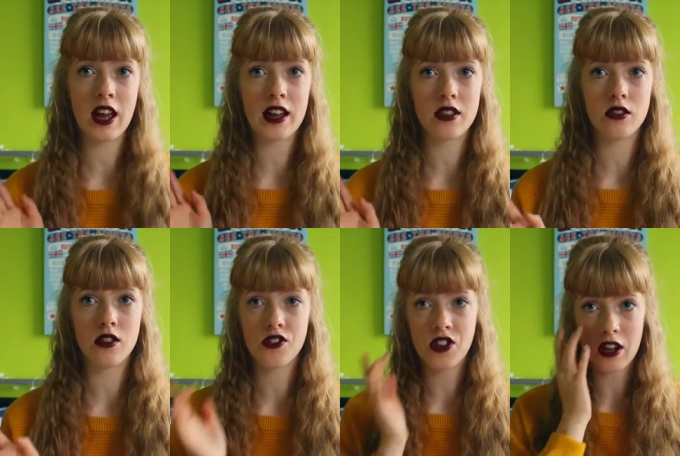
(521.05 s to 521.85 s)
and
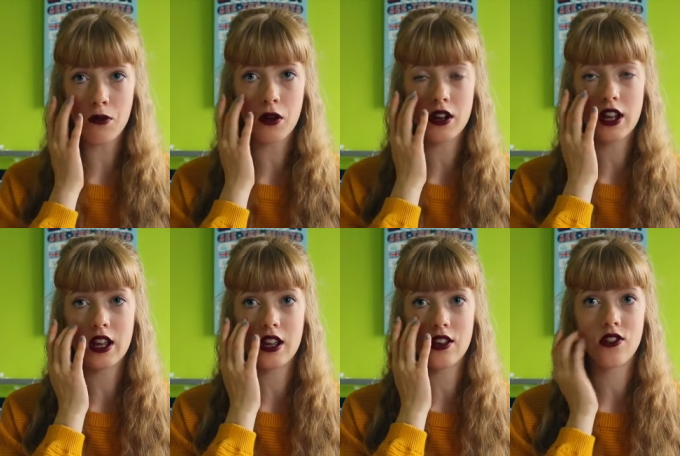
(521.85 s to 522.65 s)
the second one
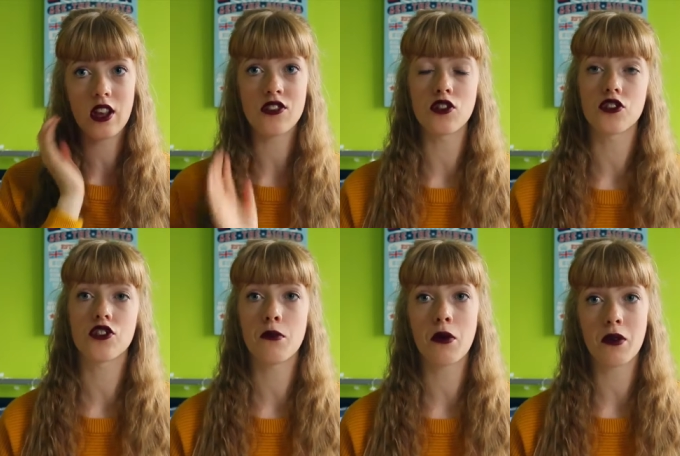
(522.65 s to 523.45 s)
is It's Not
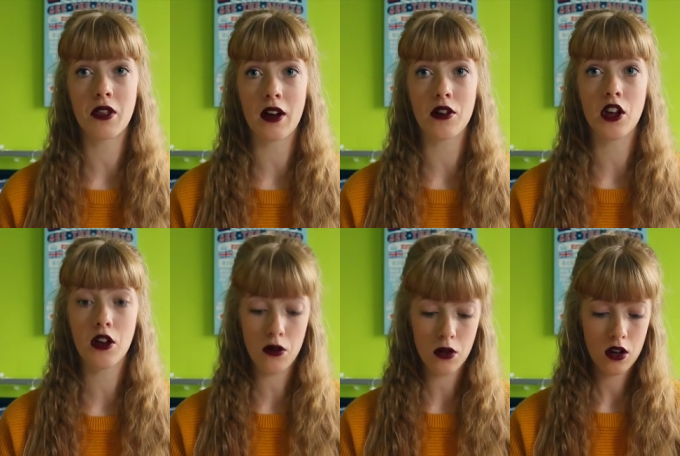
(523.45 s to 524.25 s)
Summer Without
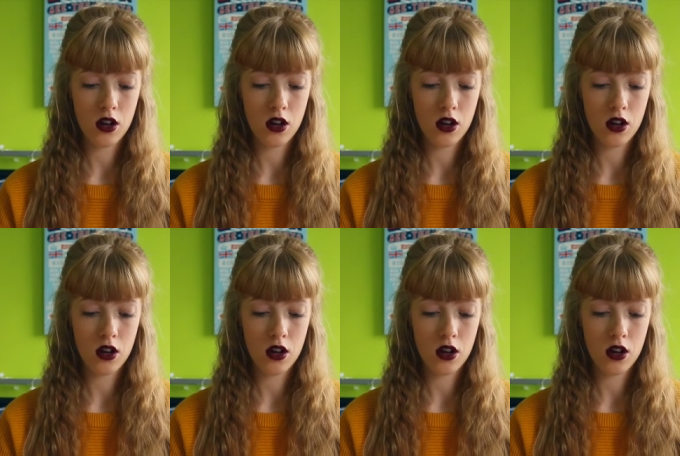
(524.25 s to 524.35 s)
You.